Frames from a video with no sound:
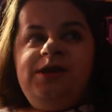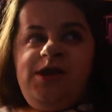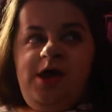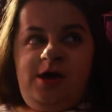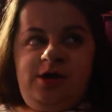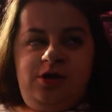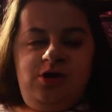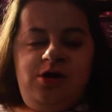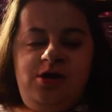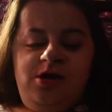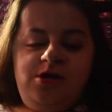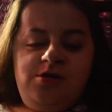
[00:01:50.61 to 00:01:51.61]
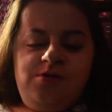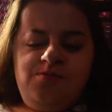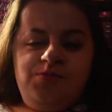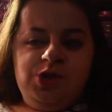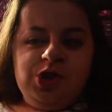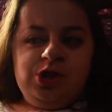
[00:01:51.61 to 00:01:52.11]
Dyer.
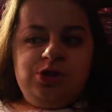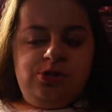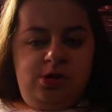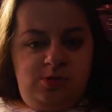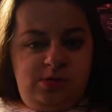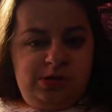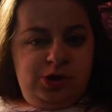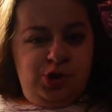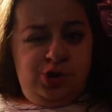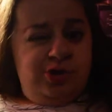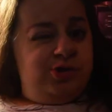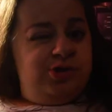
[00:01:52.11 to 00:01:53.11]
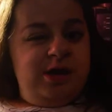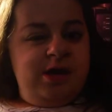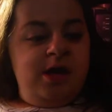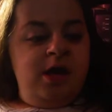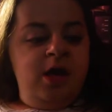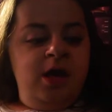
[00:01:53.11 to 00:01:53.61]
Um, she's not registered yet.